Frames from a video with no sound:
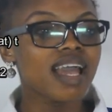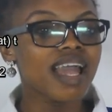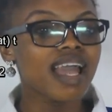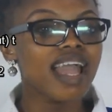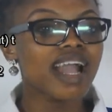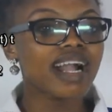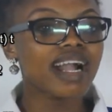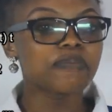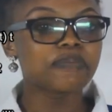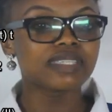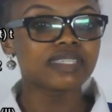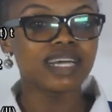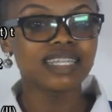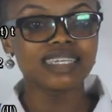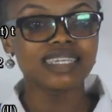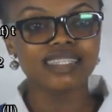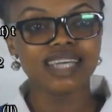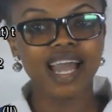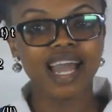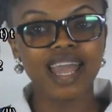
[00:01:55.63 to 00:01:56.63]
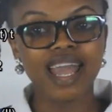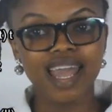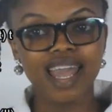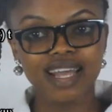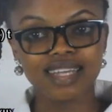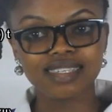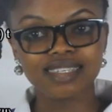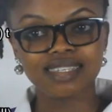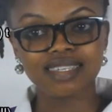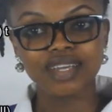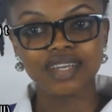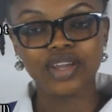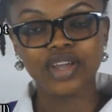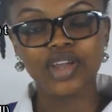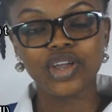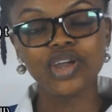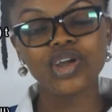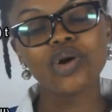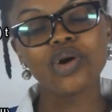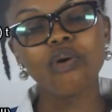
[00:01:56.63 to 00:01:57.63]
capital letter S
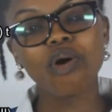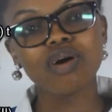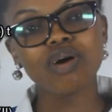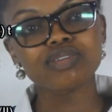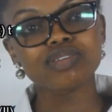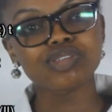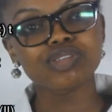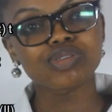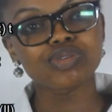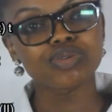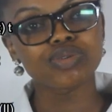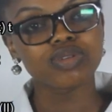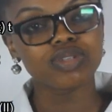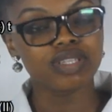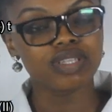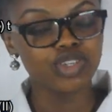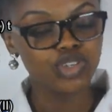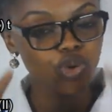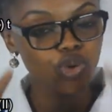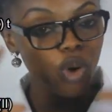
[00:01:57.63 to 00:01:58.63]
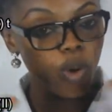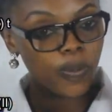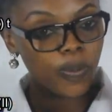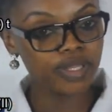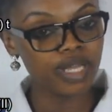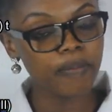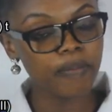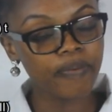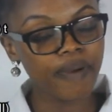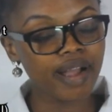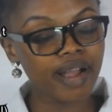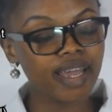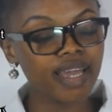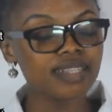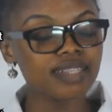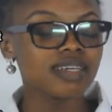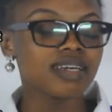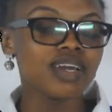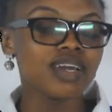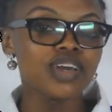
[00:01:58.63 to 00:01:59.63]
equals to, you open a bracket,
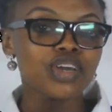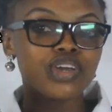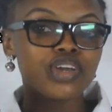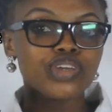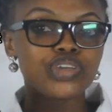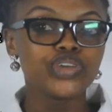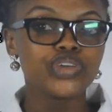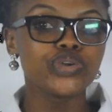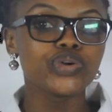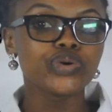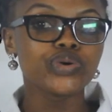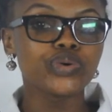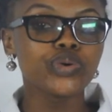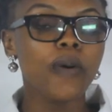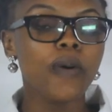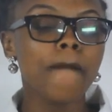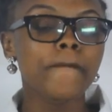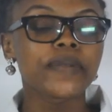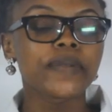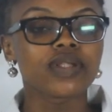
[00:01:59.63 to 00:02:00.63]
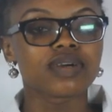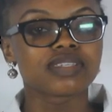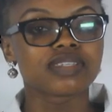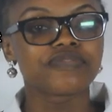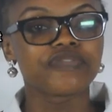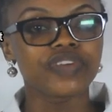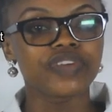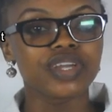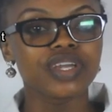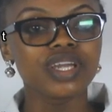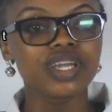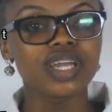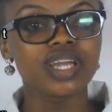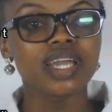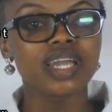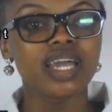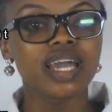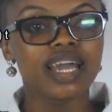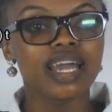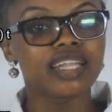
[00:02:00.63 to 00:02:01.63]
u plus v,
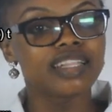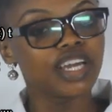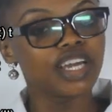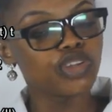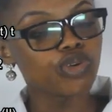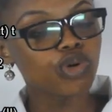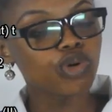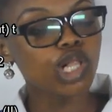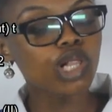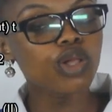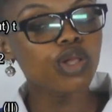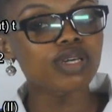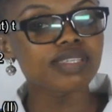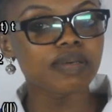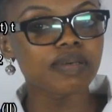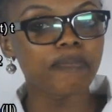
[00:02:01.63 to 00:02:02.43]
then you close the